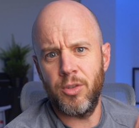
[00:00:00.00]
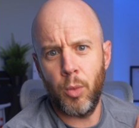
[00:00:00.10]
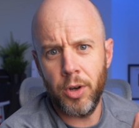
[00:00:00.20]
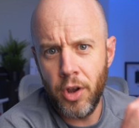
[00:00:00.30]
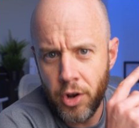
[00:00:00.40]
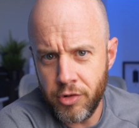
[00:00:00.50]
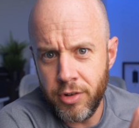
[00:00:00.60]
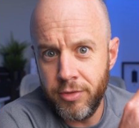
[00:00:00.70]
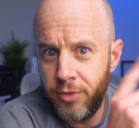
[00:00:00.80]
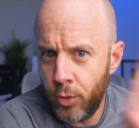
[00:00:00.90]
has one
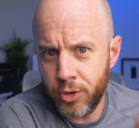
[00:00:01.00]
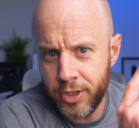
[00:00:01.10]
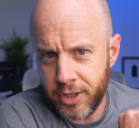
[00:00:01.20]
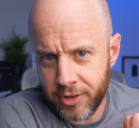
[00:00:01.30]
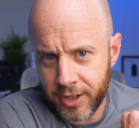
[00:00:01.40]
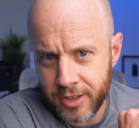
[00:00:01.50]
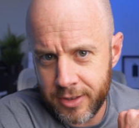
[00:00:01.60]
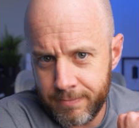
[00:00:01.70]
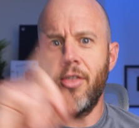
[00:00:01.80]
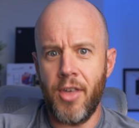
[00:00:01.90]
hundred forty degrees.
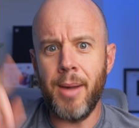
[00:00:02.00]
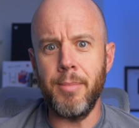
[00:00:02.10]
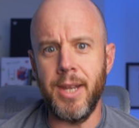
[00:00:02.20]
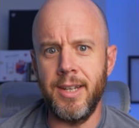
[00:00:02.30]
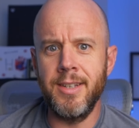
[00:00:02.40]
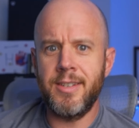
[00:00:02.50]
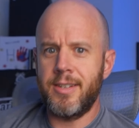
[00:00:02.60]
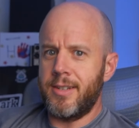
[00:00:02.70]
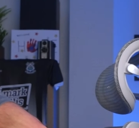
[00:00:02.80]
And that means,